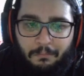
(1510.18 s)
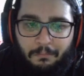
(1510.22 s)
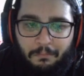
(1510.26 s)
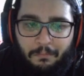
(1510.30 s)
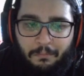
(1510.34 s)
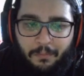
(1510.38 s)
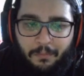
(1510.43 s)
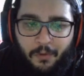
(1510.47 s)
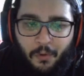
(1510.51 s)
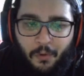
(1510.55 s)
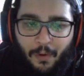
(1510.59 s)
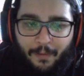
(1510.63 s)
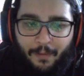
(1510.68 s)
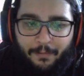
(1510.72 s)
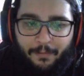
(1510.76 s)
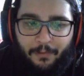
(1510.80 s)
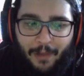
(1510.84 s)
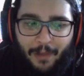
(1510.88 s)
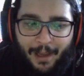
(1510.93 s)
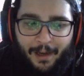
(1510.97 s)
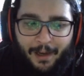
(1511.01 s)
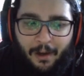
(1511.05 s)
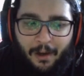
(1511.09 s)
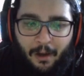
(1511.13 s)
do a
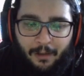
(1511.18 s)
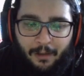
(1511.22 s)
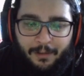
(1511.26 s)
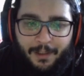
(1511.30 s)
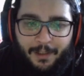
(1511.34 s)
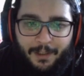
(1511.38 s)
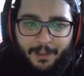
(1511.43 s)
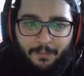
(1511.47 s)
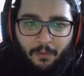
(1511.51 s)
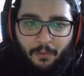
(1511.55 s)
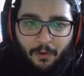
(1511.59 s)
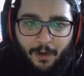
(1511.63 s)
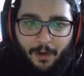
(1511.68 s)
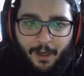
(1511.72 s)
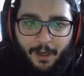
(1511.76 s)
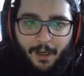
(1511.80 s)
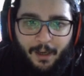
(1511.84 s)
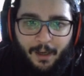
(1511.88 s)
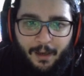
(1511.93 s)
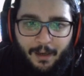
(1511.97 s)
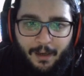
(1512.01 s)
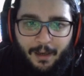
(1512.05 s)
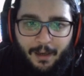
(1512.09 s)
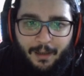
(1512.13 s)
flank on this boy.
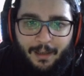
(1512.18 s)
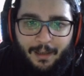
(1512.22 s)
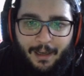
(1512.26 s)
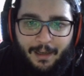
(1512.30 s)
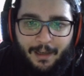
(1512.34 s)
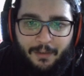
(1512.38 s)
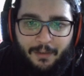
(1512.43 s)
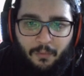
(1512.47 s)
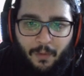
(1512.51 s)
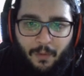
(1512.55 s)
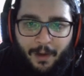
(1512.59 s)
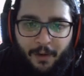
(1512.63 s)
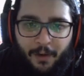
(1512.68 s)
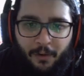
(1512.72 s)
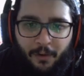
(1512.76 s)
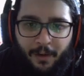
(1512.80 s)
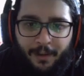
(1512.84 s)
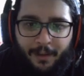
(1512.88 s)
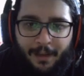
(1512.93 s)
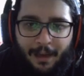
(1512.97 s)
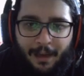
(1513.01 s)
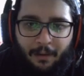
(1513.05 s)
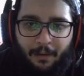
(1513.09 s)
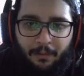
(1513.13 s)
He takes one
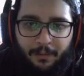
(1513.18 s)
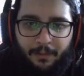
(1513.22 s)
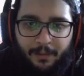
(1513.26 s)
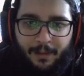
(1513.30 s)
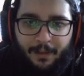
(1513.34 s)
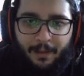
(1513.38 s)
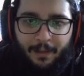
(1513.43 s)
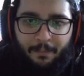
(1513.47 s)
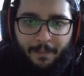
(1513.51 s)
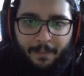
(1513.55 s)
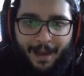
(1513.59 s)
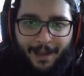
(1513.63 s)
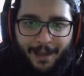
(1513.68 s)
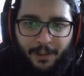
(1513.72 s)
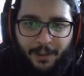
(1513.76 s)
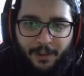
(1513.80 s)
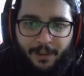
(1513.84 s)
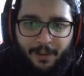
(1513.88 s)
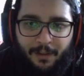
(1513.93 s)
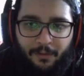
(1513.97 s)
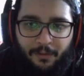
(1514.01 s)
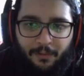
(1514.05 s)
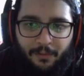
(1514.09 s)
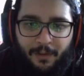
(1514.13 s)
unit out, then bashes
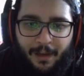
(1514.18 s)
into the